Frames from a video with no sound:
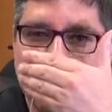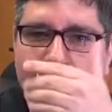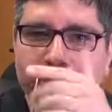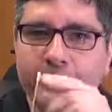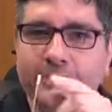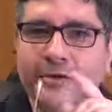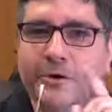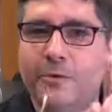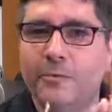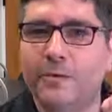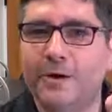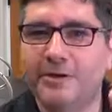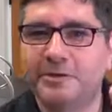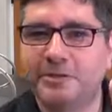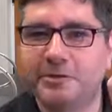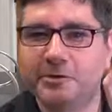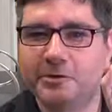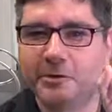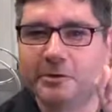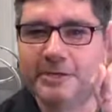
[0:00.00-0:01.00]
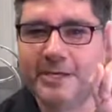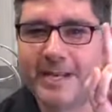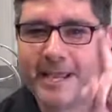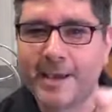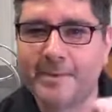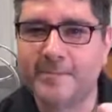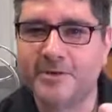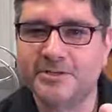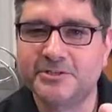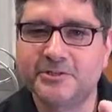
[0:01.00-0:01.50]
We don't want you to
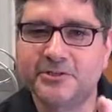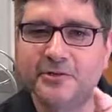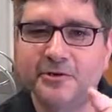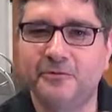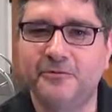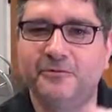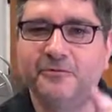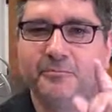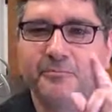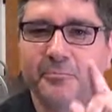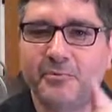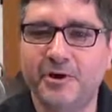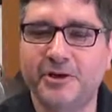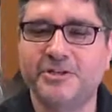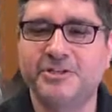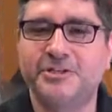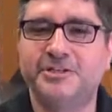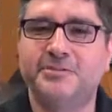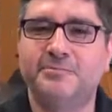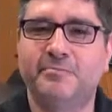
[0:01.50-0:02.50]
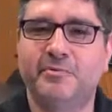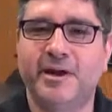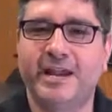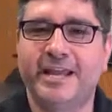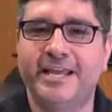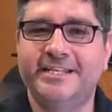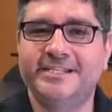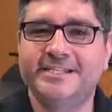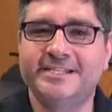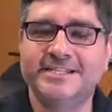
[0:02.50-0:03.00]
damage those precious
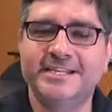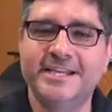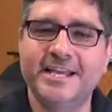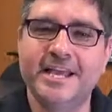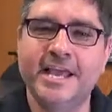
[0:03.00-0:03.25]
brains.